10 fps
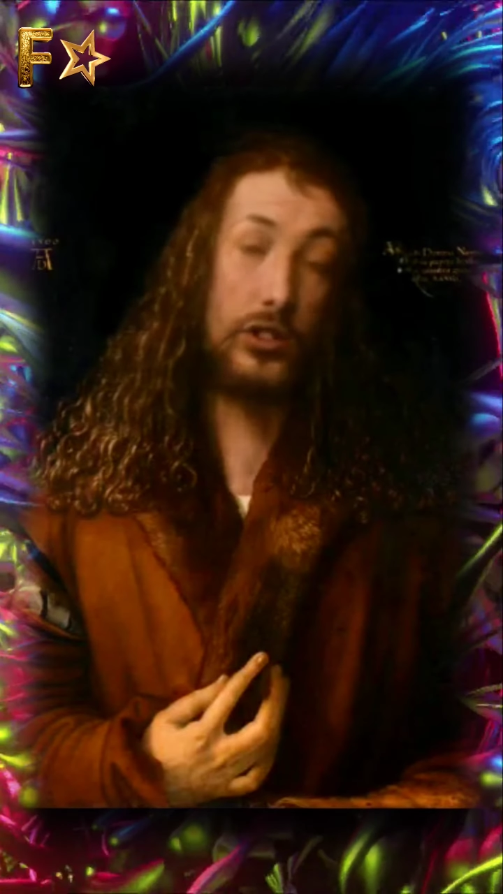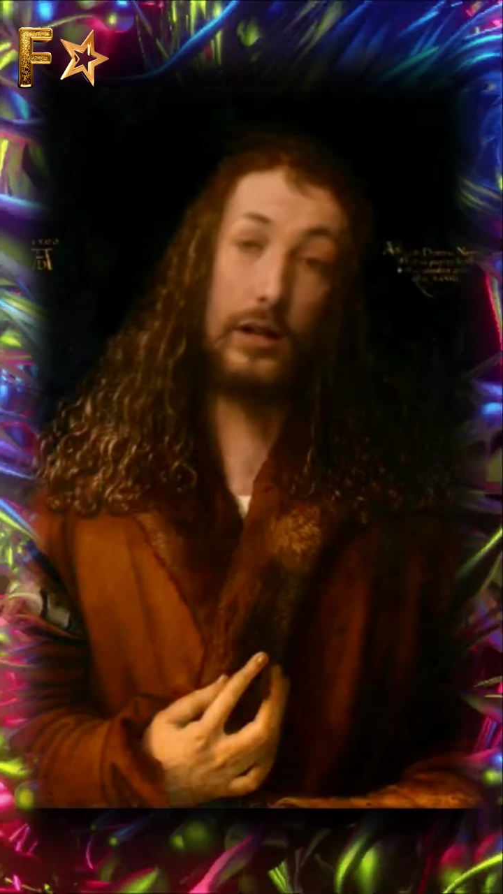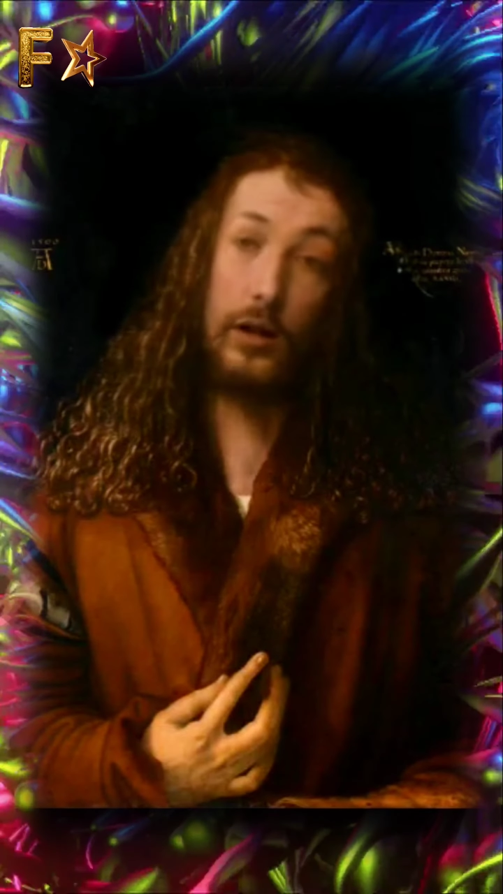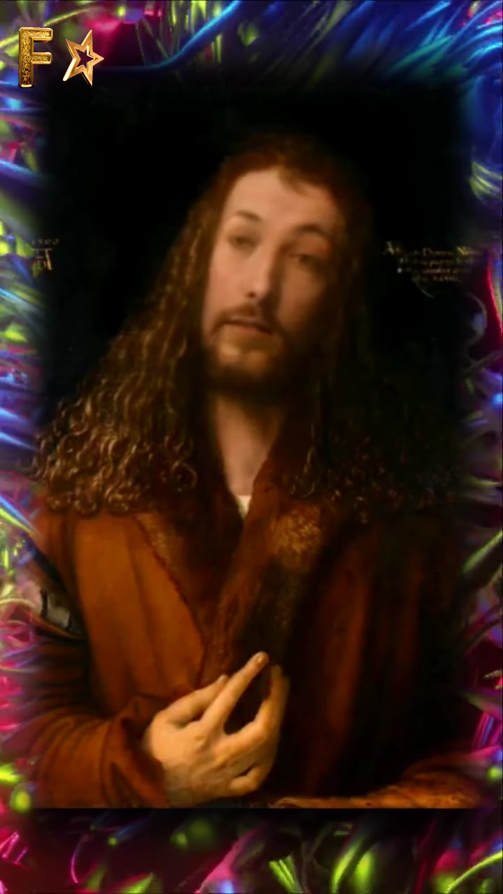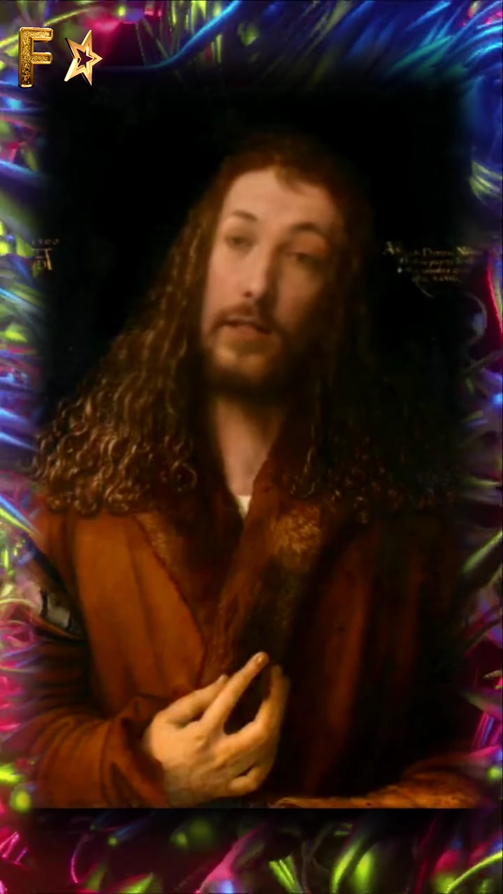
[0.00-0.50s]

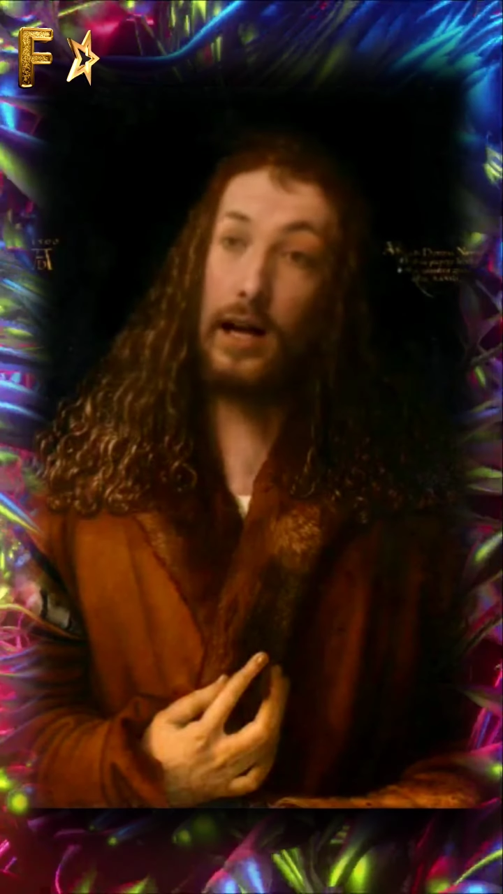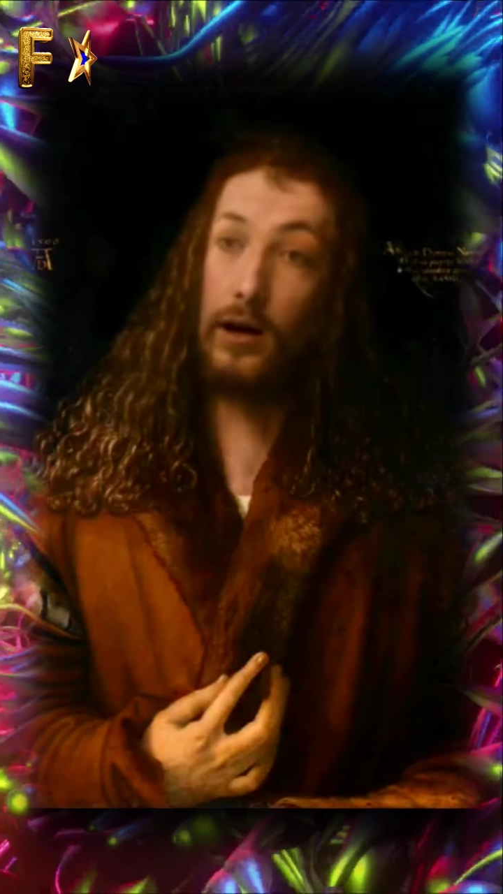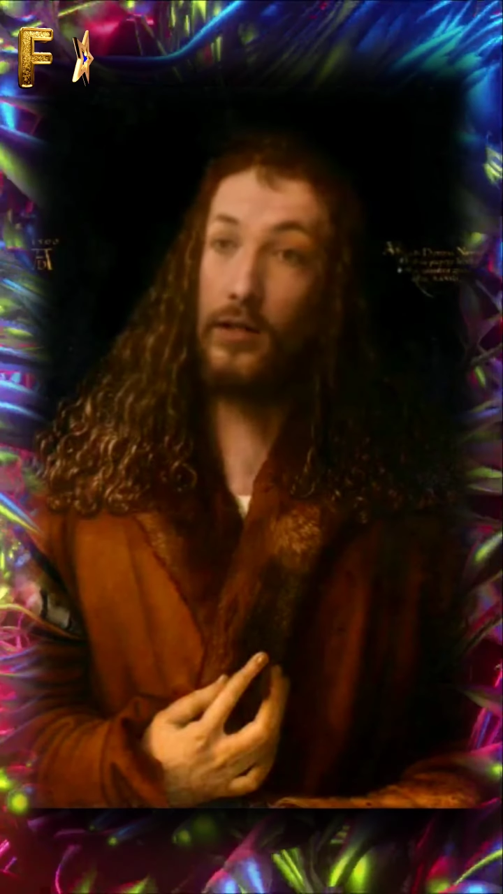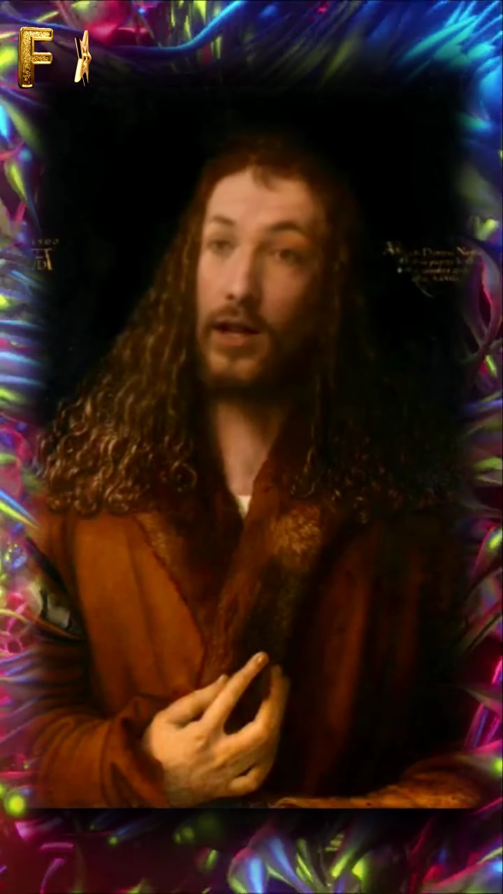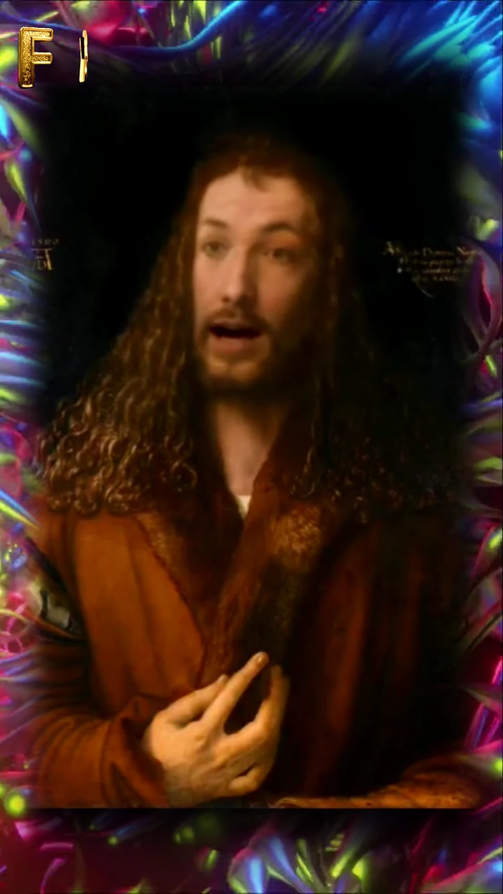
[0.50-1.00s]
to the figure
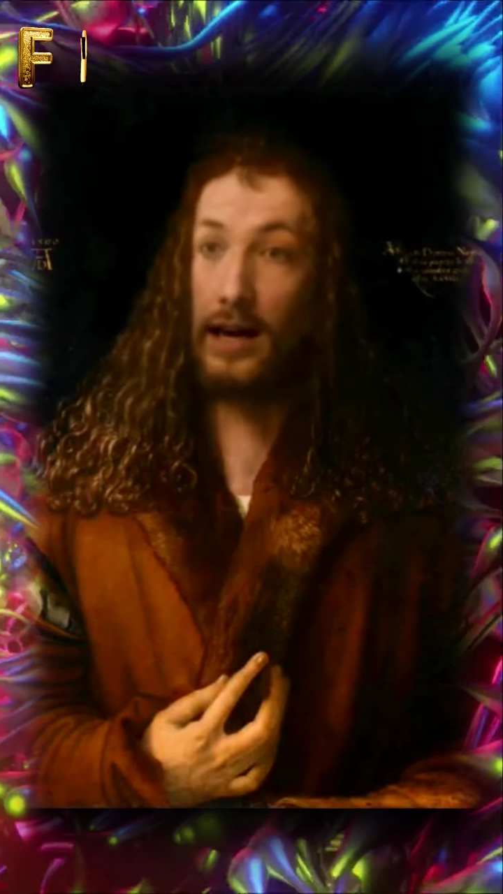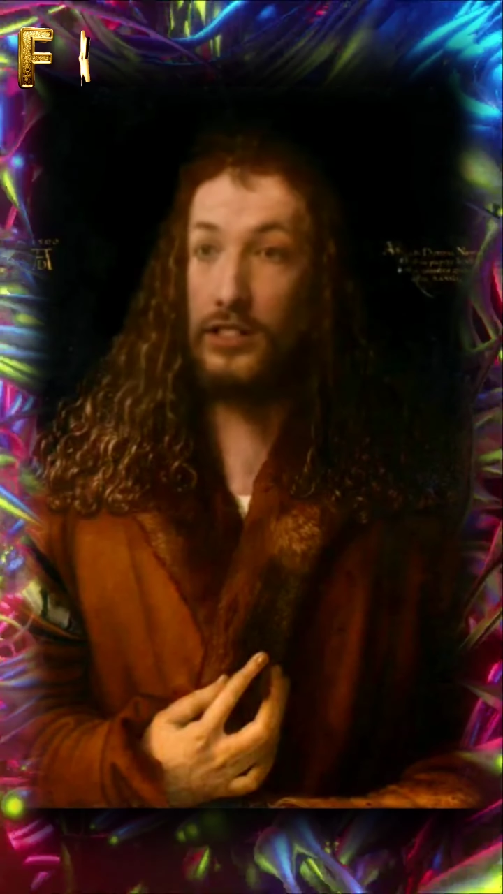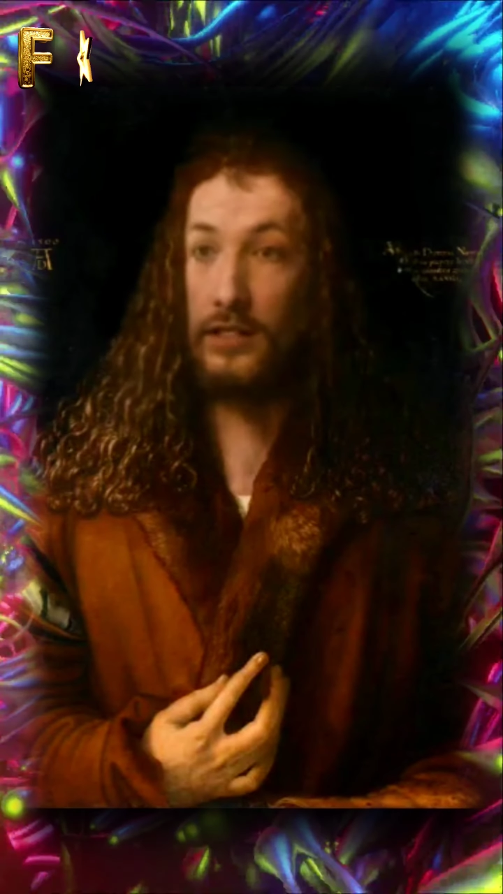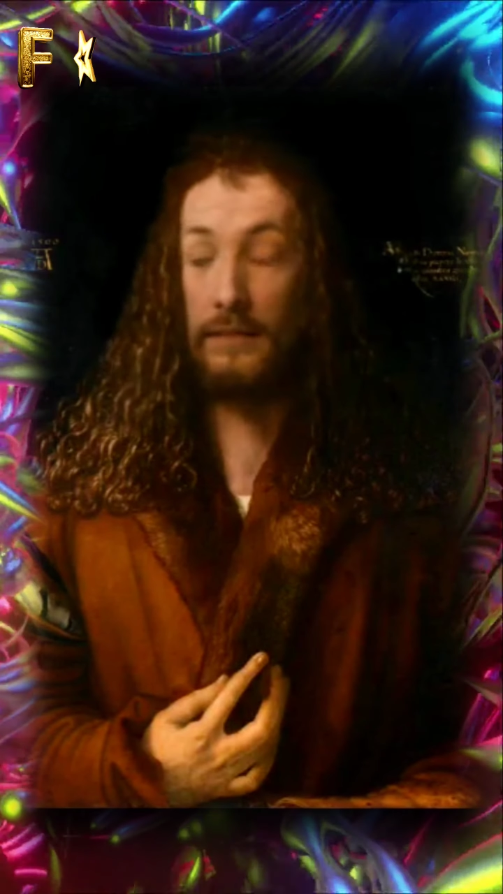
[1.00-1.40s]
of Christ.